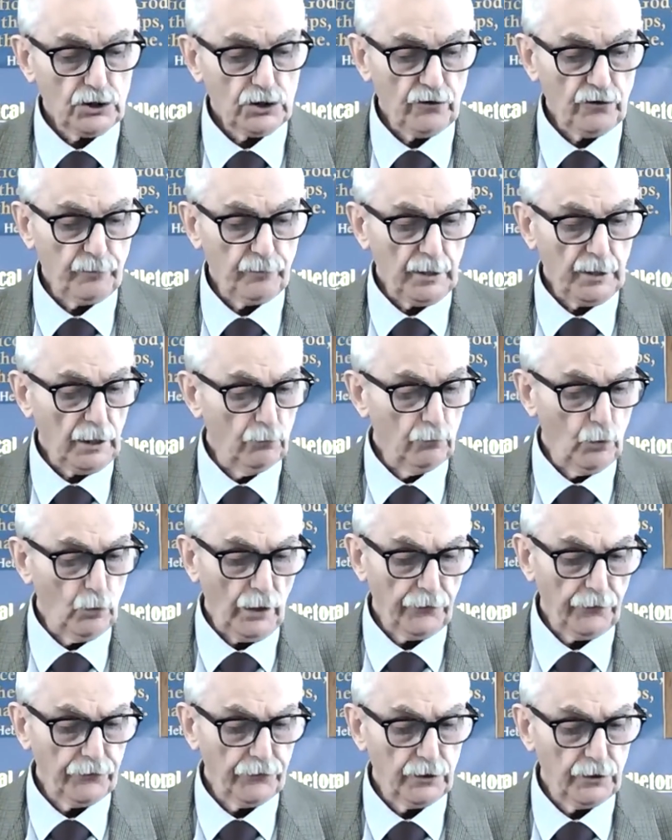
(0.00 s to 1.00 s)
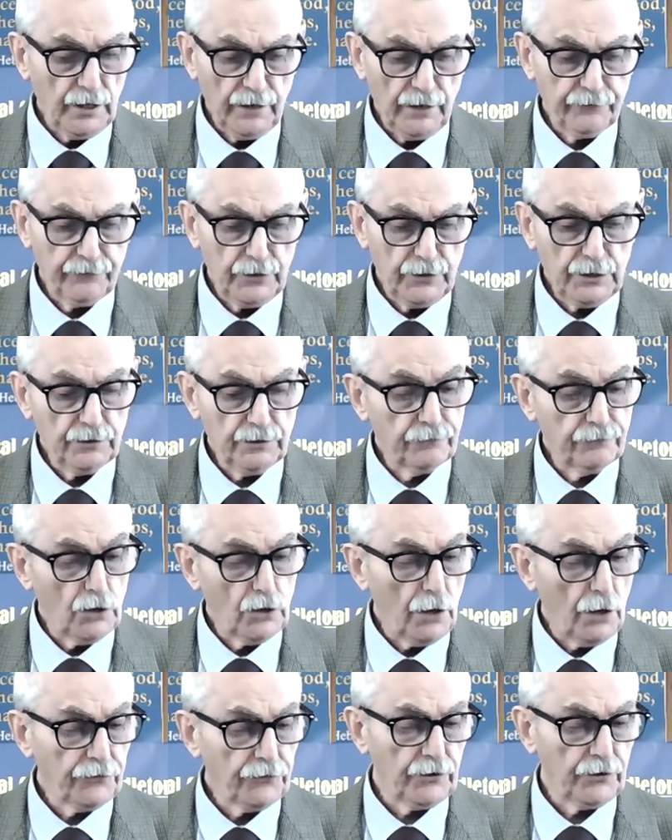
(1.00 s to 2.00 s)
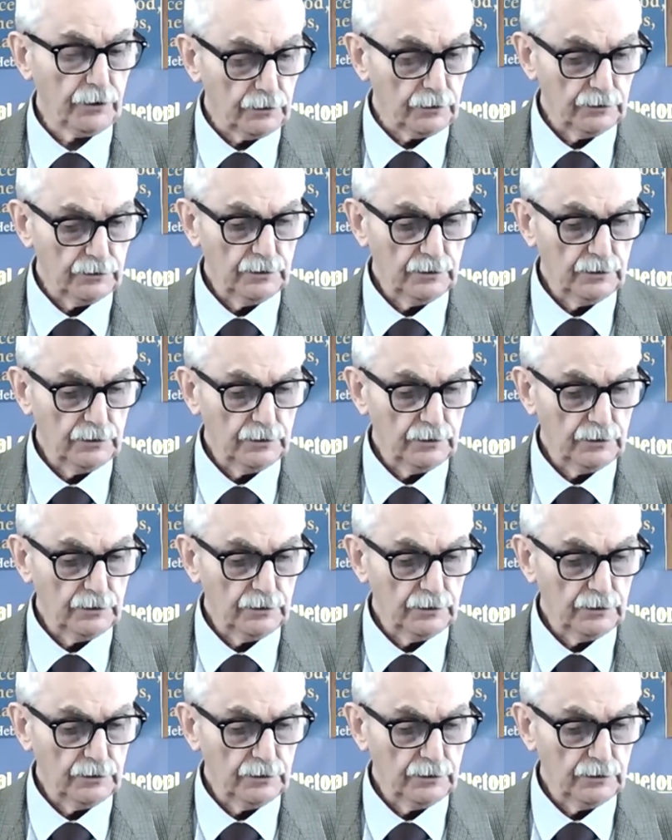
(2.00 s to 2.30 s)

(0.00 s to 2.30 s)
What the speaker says: have become wealthy, and have need of nothing,